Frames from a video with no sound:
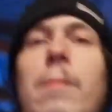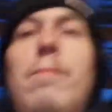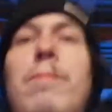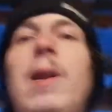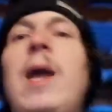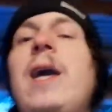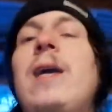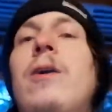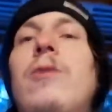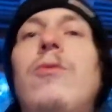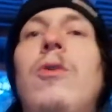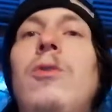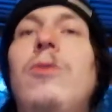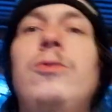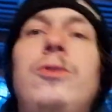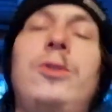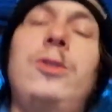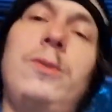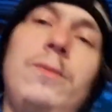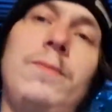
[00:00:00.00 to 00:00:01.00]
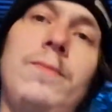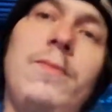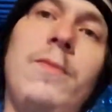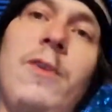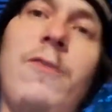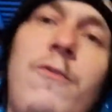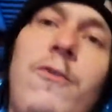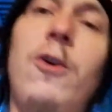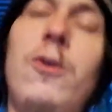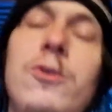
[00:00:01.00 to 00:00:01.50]
Black Rose,
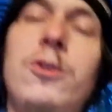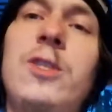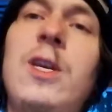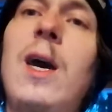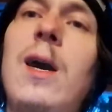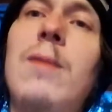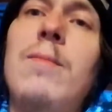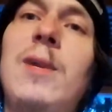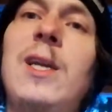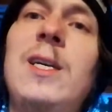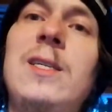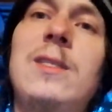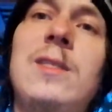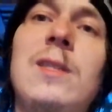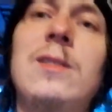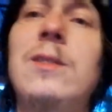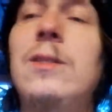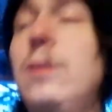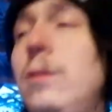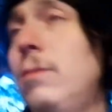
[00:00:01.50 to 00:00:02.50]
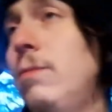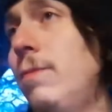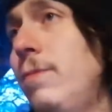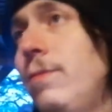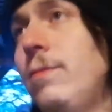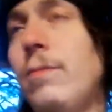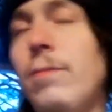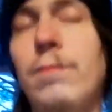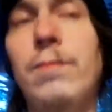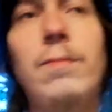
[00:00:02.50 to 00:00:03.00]
first time listens,
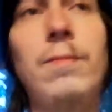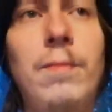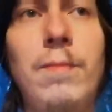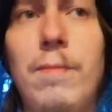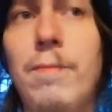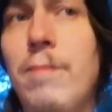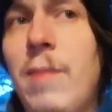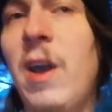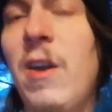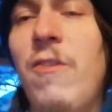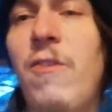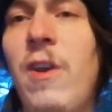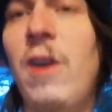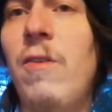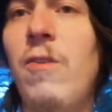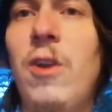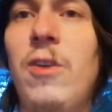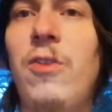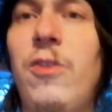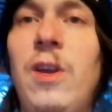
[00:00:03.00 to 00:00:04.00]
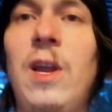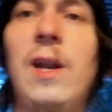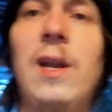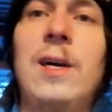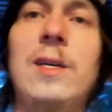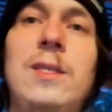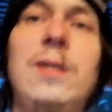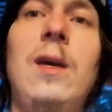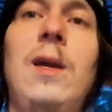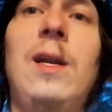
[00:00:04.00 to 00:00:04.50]
my favorite Thin
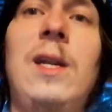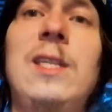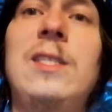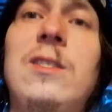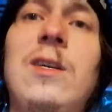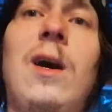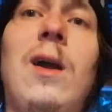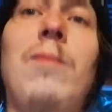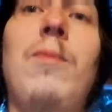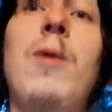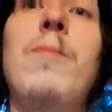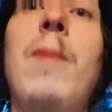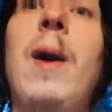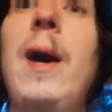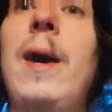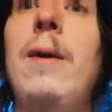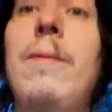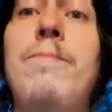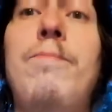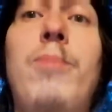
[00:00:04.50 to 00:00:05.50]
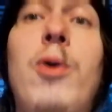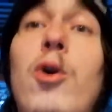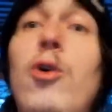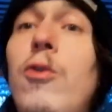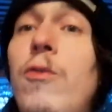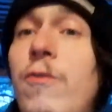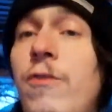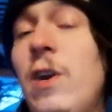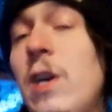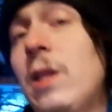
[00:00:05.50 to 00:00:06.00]
Lizzy album,
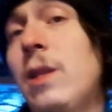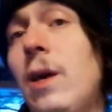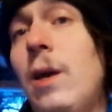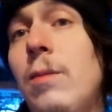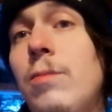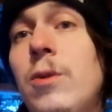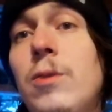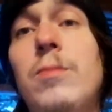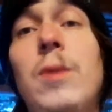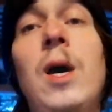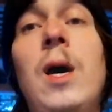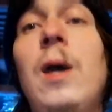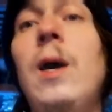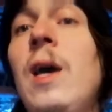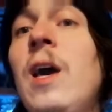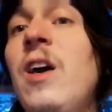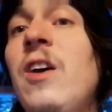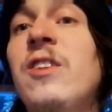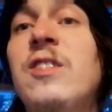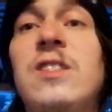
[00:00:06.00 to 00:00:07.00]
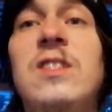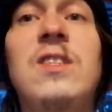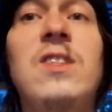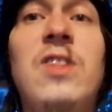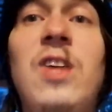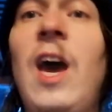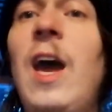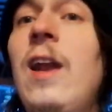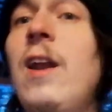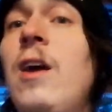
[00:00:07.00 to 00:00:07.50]
perfect album.
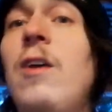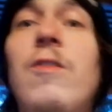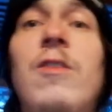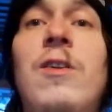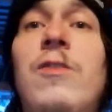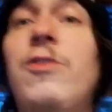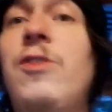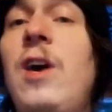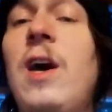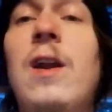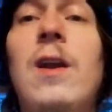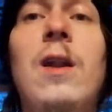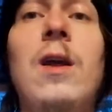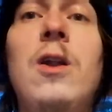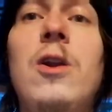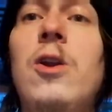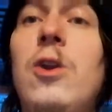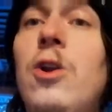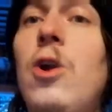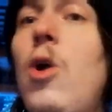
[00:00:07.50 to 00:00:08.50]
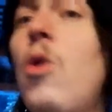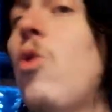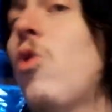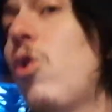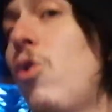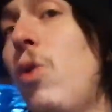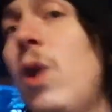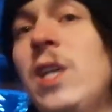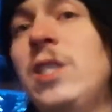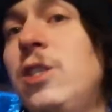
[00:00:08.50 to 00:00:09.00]
10 out of 10, no
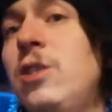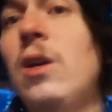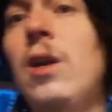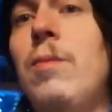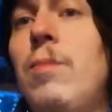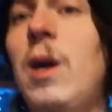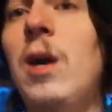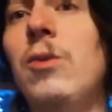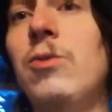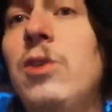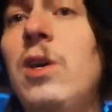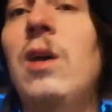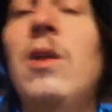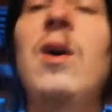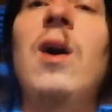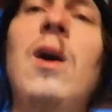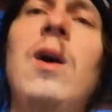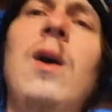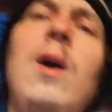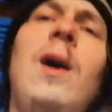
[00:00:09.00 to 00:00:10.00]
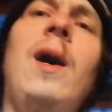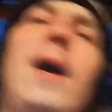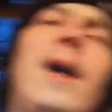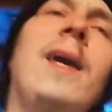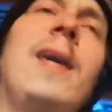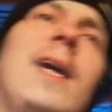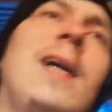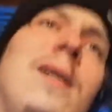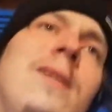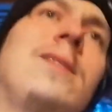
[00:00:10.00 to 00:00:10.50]
question about that.
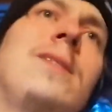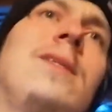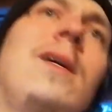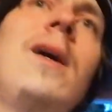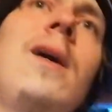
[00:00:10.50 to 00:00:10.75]
I guess